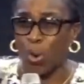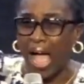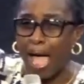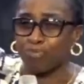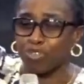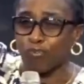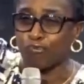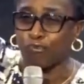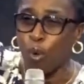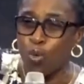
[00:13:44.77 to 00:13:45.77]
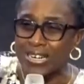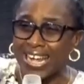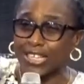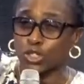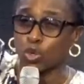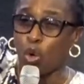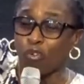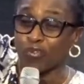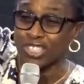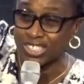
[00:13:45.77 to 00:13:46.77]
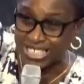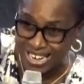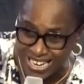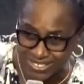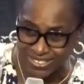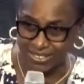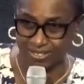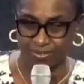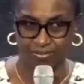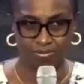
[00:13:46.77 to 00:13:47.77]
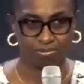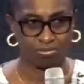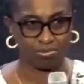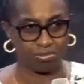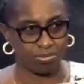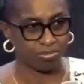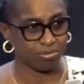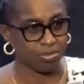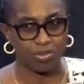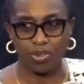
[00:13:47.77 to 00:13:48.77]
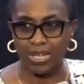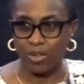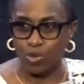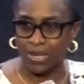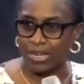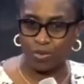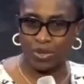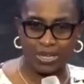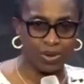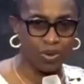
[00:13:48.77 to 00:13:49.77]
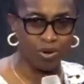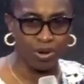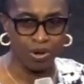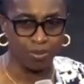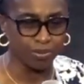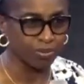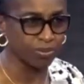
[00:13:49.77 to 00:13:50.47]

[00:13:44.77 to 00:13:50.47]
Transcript: you have the fullness of His grace. Can you quickly, quickly run, run up?